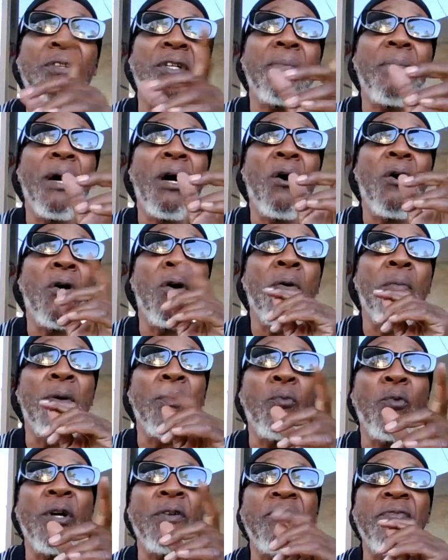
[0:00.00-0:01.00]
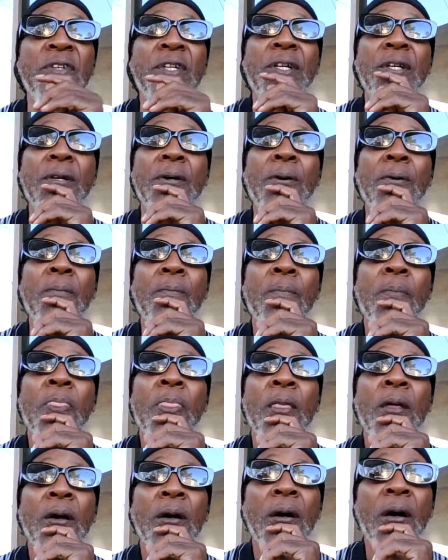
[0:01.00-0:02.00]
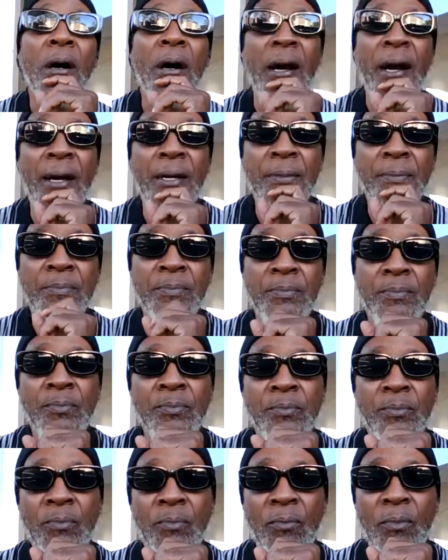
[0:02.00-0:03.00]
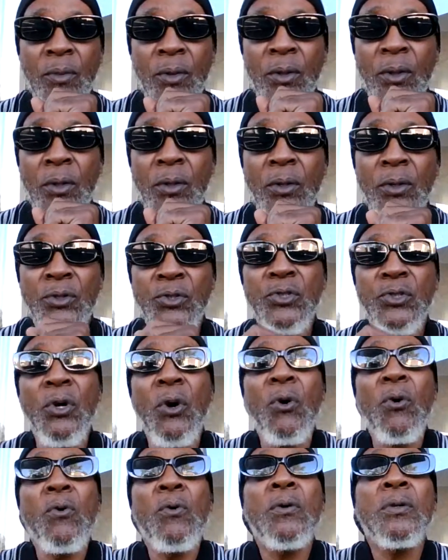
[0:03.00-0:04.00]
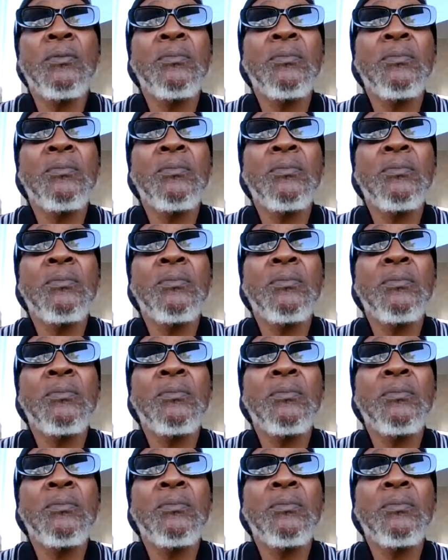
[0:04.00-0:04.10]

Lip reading: than my home and 1 vehicle. All right. So